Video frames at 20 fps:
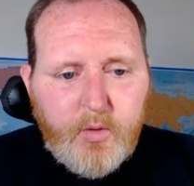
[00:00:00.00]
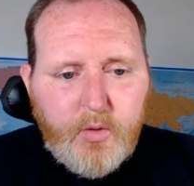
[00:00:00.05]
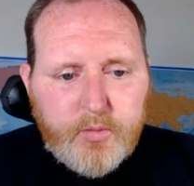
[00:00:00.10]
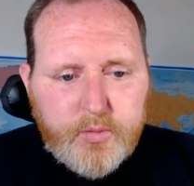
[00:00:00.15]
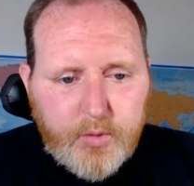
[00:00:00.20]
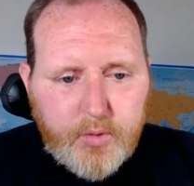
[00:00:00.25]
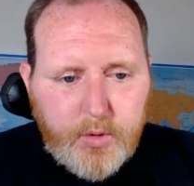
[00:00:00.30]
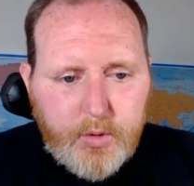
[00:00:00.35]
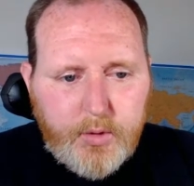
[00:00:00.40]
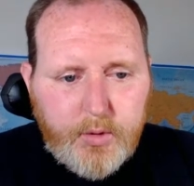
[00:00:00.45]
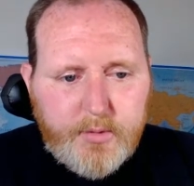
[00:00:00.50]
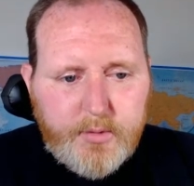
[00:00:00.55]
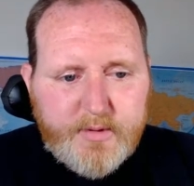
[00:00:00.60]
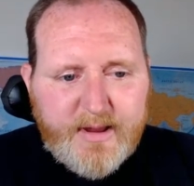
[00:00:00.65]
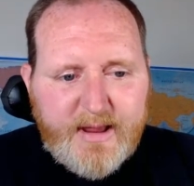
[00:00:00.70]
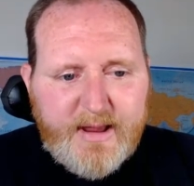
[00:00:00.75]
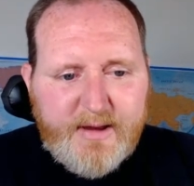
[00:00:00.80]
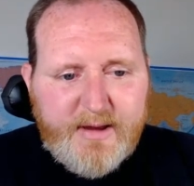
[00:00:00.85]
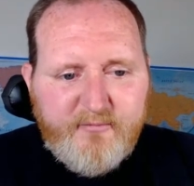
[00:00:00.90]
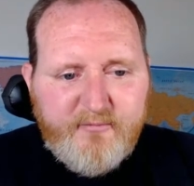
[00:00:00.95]
ruled
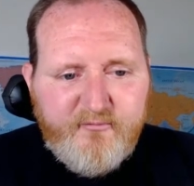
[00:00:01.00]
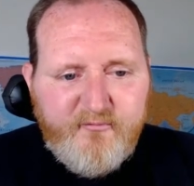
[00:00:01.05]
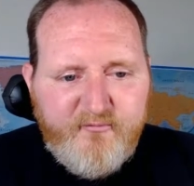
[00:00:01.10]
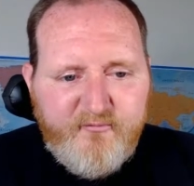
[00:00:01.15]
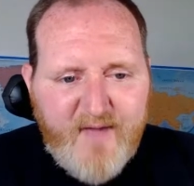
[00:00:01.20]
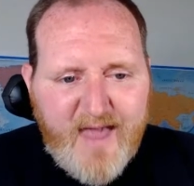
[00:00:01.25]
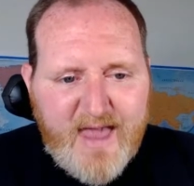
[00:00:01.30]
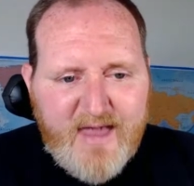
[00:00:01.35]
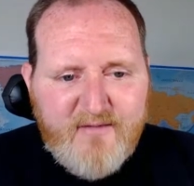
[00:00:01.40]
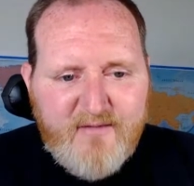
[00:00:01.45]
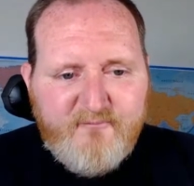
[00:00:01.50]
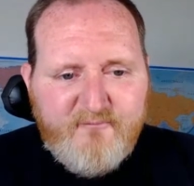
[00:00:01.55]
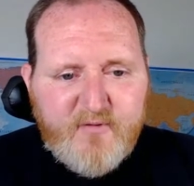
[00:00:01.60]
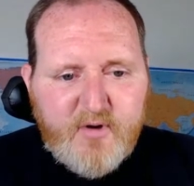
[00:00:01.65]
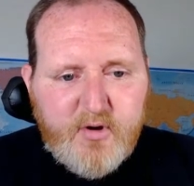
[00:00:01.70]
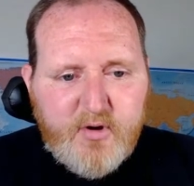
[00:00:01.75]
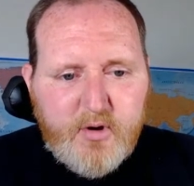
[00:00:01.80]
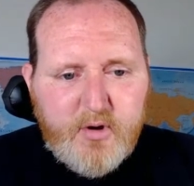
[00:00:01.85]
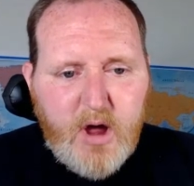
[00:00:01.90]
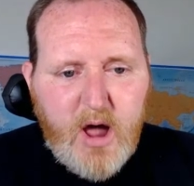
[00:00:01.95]
in
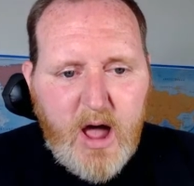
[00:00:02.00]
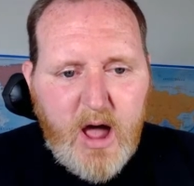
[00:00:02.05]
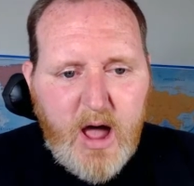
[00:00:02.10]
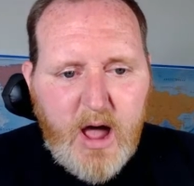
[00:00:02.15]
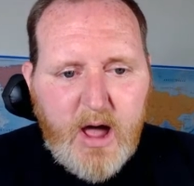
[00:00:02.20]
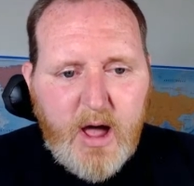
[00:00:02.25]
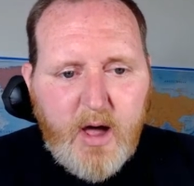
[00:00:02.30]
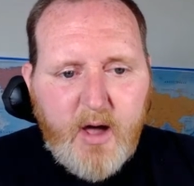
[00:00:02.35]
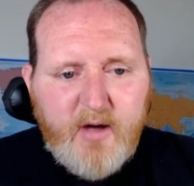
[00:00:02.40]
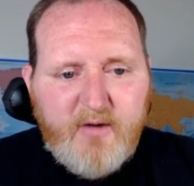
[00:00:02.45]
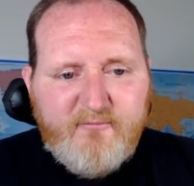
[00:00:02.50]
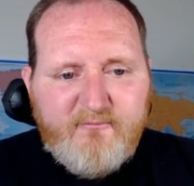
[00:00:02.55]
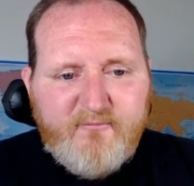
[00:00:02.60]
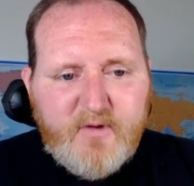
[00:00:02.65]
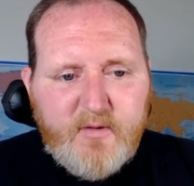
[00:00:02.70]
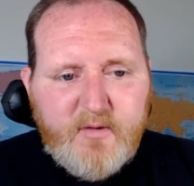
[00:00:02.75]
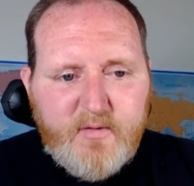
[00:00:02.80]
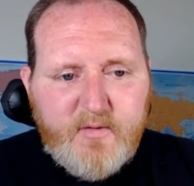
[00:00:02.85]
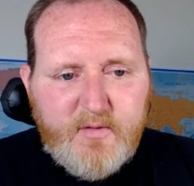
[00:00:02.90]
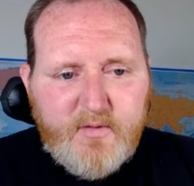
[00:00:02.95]
favor of
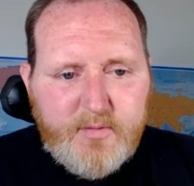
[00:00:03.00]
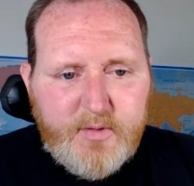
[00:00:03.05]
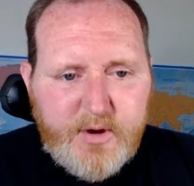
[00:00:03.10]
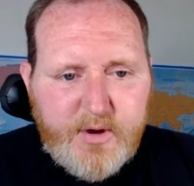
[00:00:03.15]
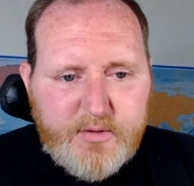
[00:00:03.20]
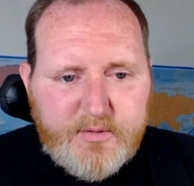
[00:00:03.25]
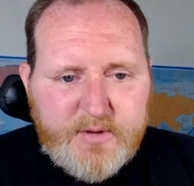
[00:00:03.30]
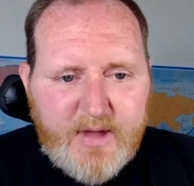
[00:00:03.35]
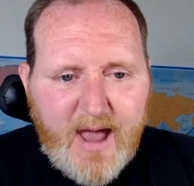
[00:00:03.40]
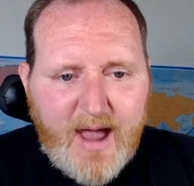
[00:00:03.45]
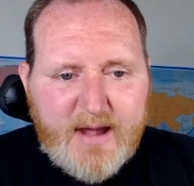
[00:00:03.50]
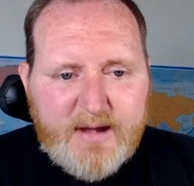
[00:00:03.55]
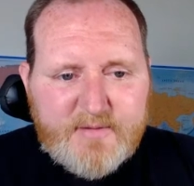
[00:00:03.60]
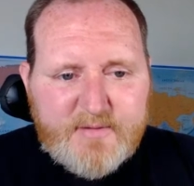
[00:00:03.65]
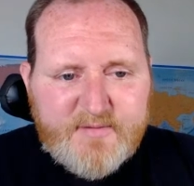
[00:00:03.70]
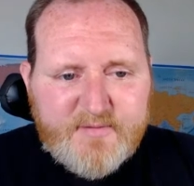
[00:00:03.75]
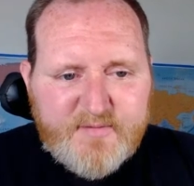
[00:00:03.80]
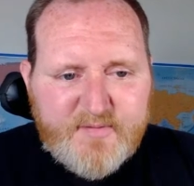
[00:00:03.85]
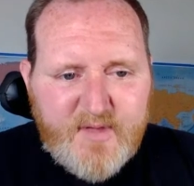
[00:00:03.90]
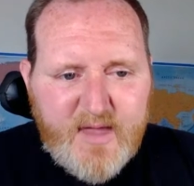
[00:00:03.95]
the
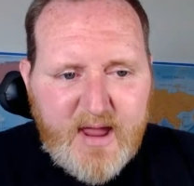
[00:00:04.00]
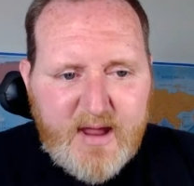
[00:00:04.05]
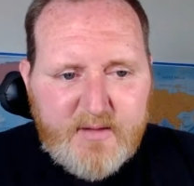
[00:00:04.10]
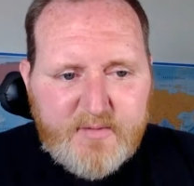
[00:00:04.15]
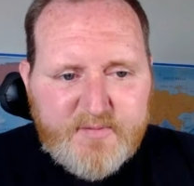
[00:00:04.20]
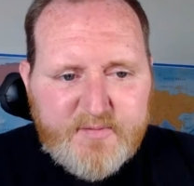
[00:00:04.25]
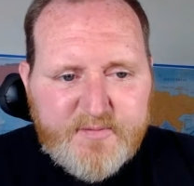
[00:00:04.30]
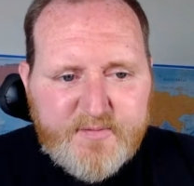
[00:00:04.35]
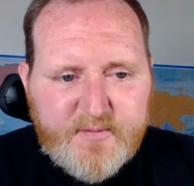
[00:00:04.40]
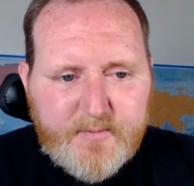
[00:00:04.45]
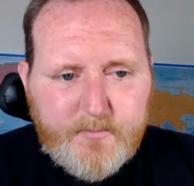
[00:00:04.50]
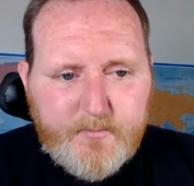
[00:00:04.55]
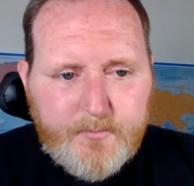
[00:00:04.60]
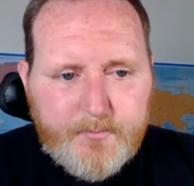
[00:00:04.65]
United States